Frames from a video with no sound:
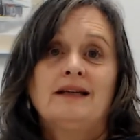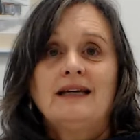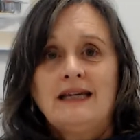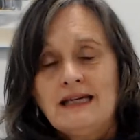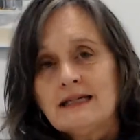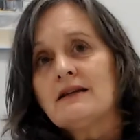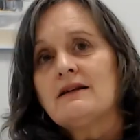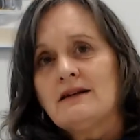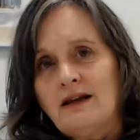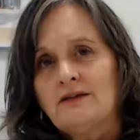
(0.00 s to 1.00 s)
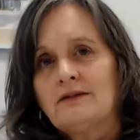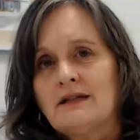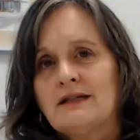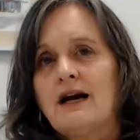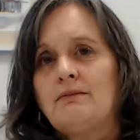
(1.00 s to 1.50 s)
Here's another
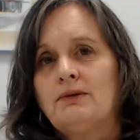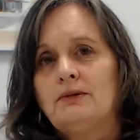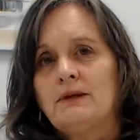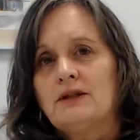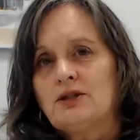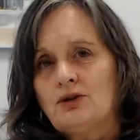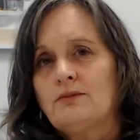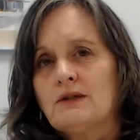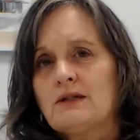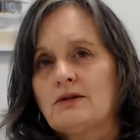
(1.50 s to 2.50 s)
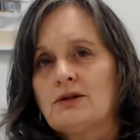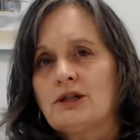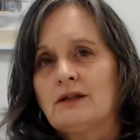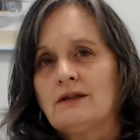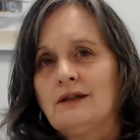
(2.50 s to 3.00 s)
example where the job
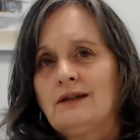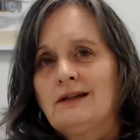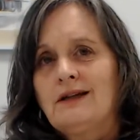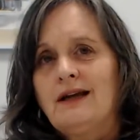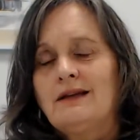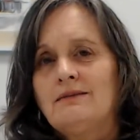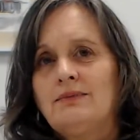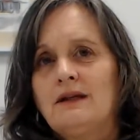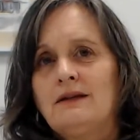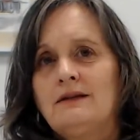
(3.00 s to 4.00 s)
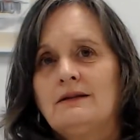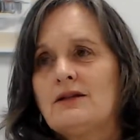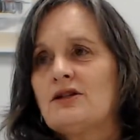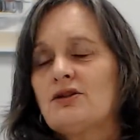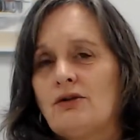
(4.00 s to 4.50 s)
description can be
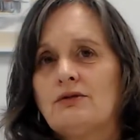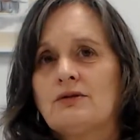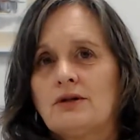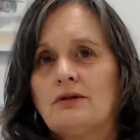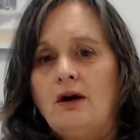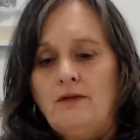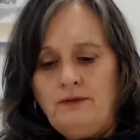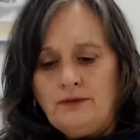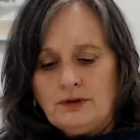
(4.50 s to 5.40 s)
so, so helpful.